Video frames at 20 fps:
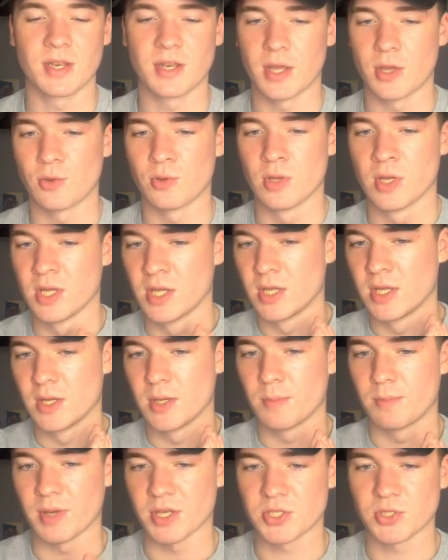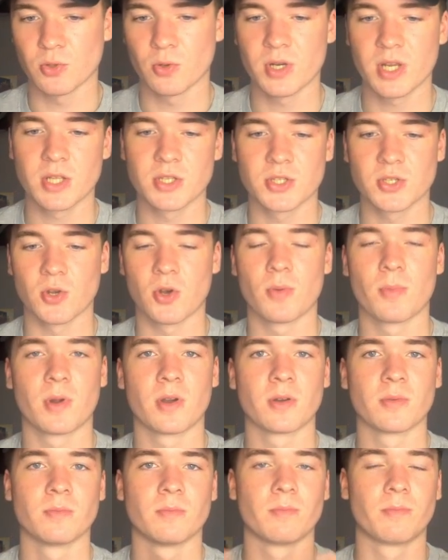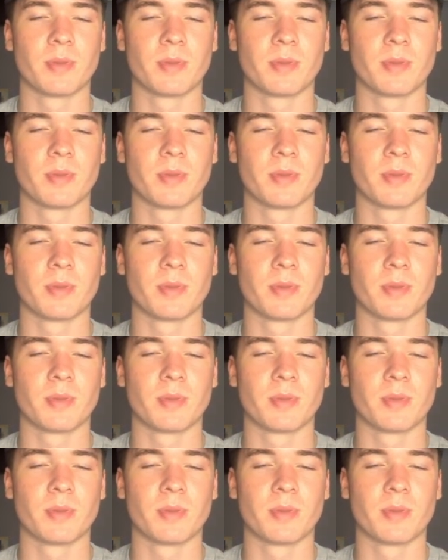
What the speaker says: Now, Bastoni and Sommer,